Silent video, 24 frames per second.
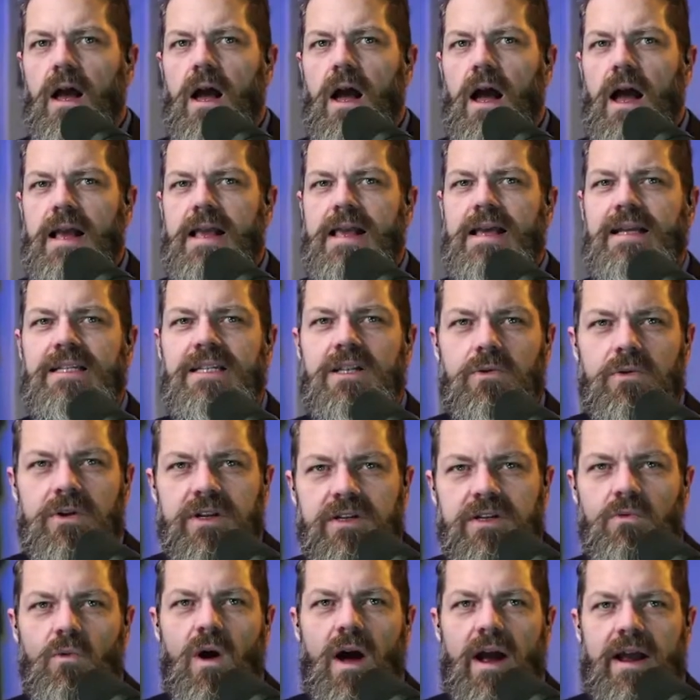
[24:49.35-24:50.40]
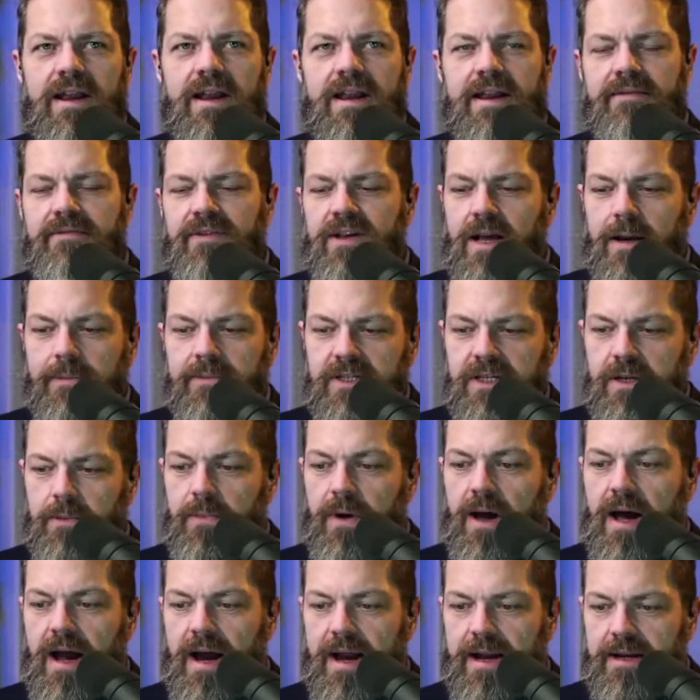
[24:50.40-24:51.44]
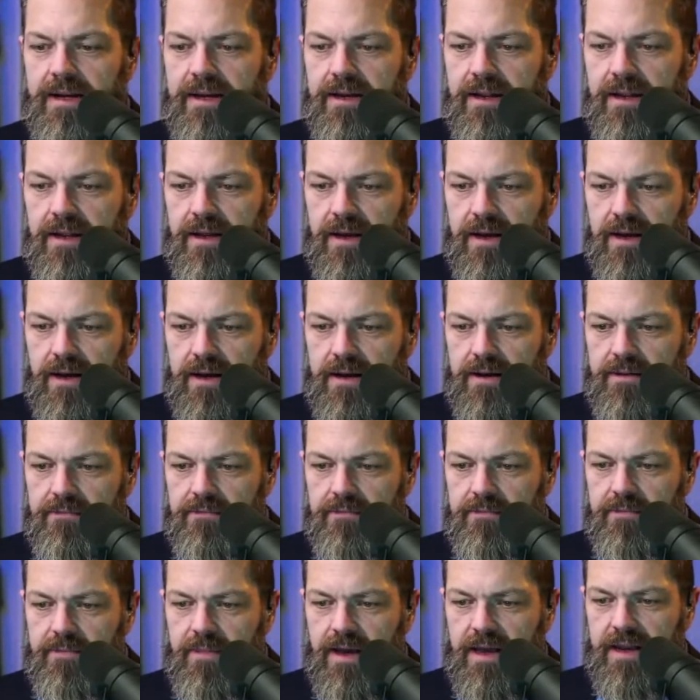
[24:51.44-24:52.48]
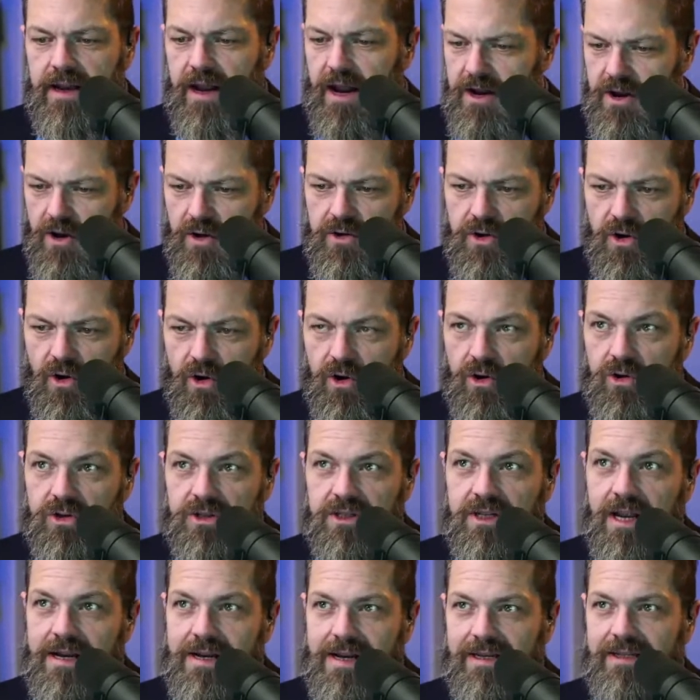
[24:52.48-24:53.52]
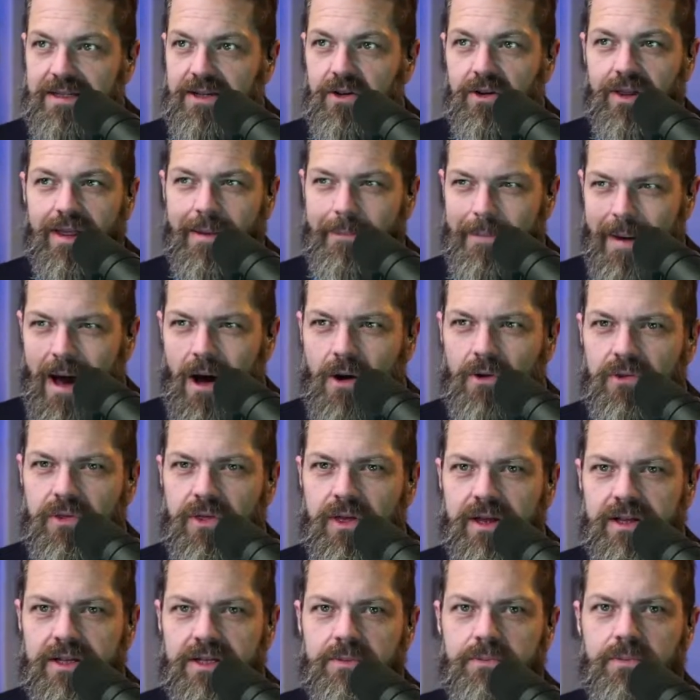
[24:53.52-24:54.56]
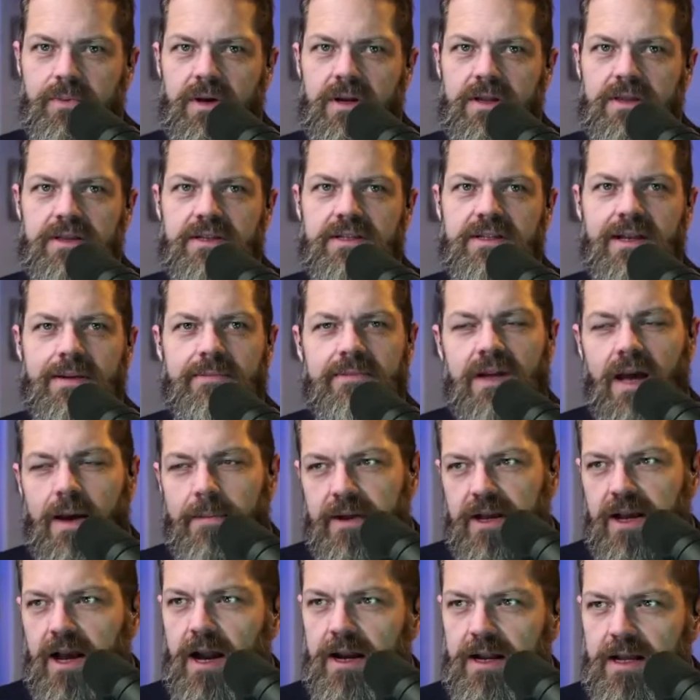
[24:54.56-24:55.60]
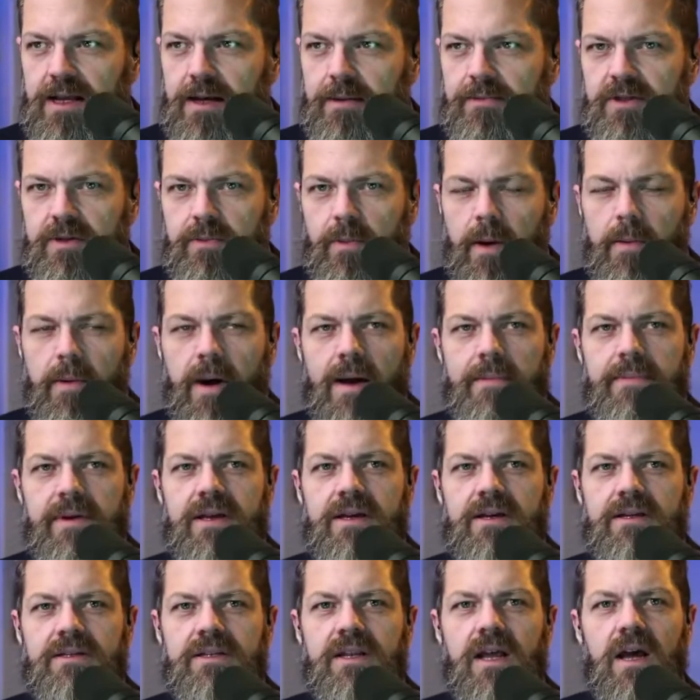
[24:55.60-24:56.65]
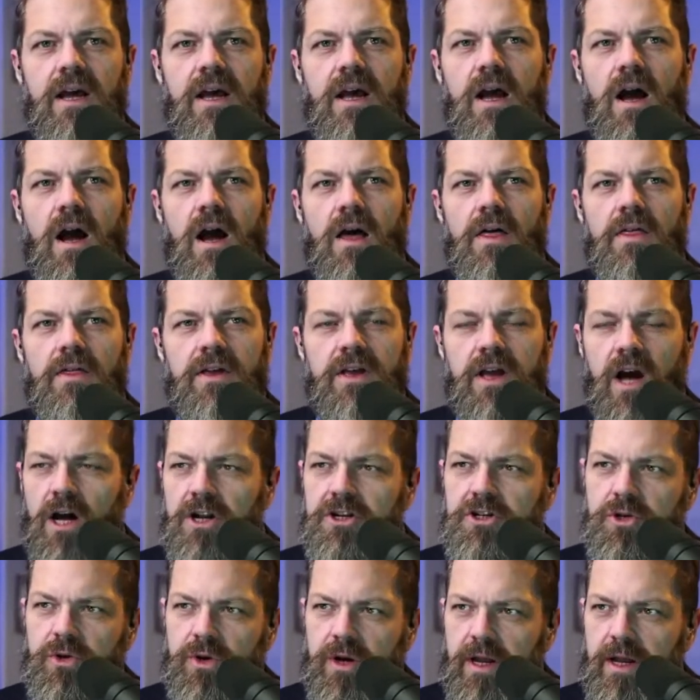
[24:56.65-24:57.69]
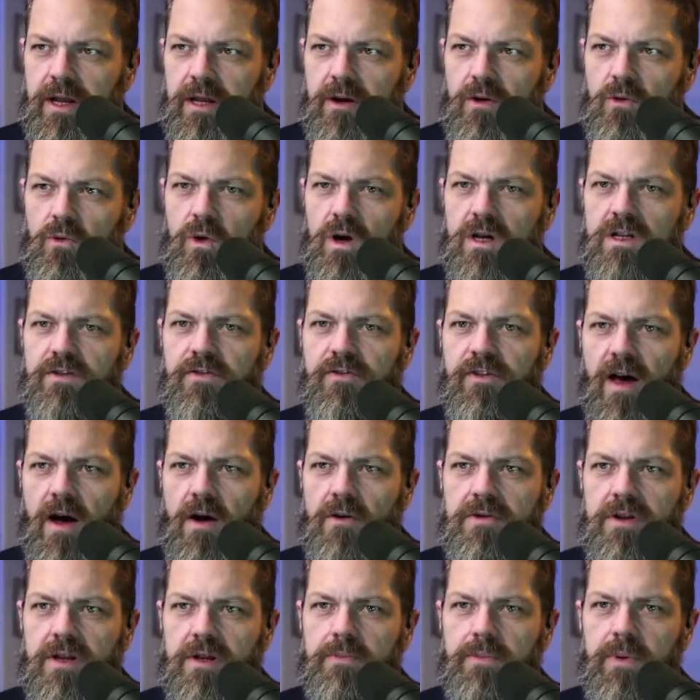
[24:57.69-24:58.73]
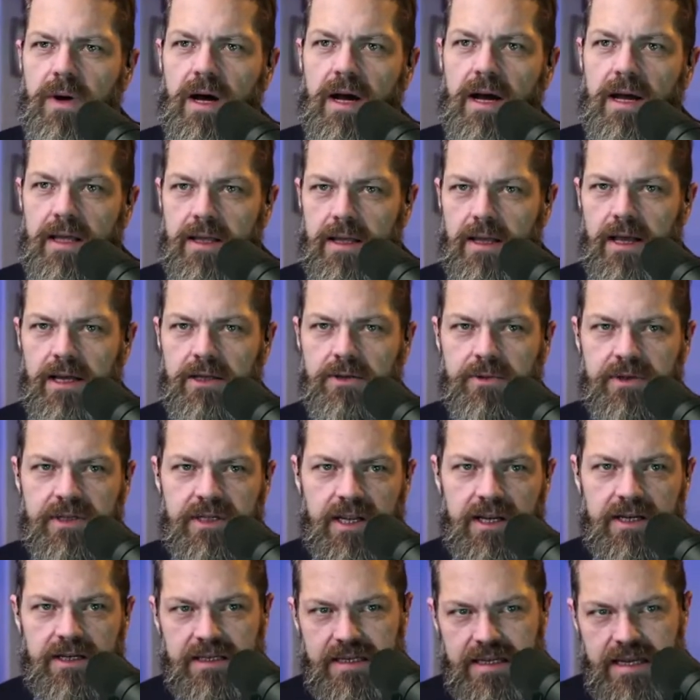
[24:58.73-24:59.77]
I guess the reason why it even comes to mind, and I know your article is not necessarily about this, but at the same time, it kind of comes to my mind because the country was founded by, as we said,